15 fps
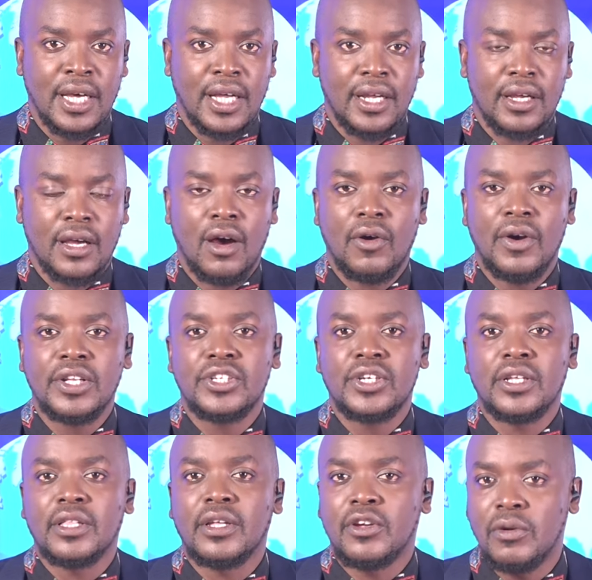at
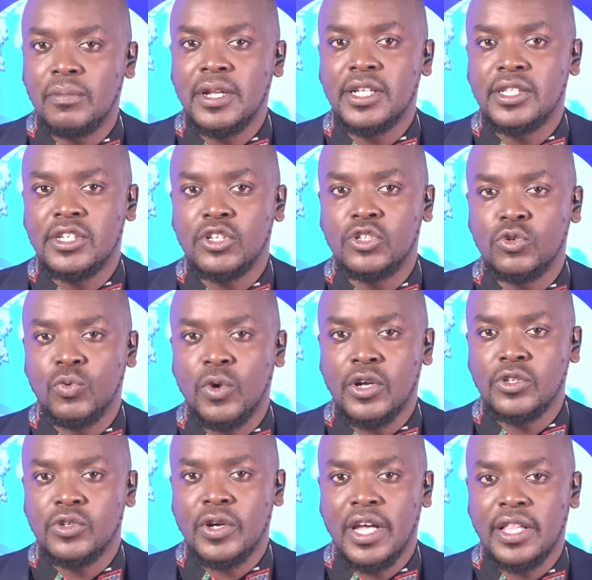encouraging the community to
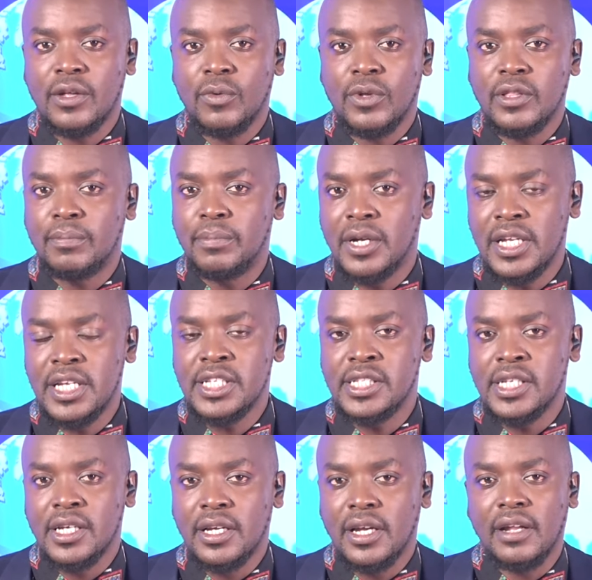work together with the
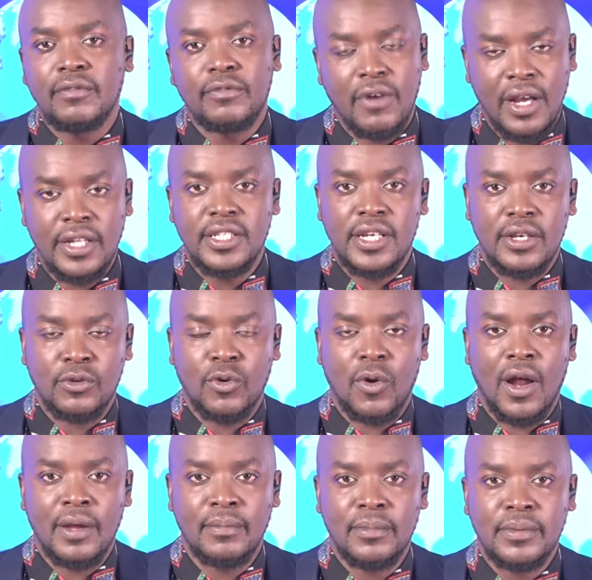police in fighting
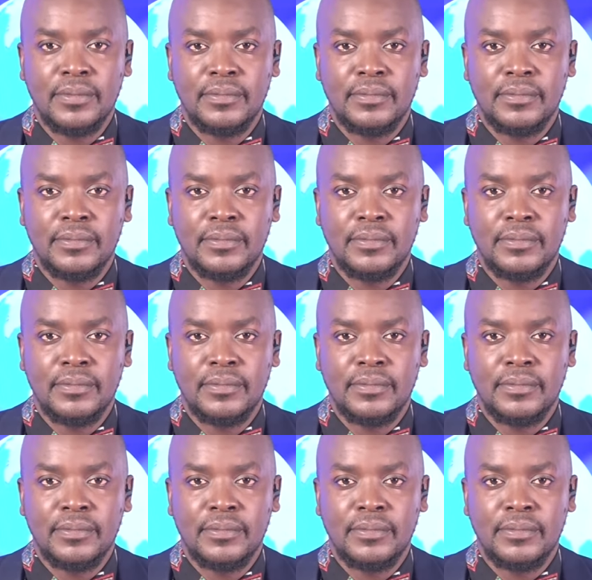crime.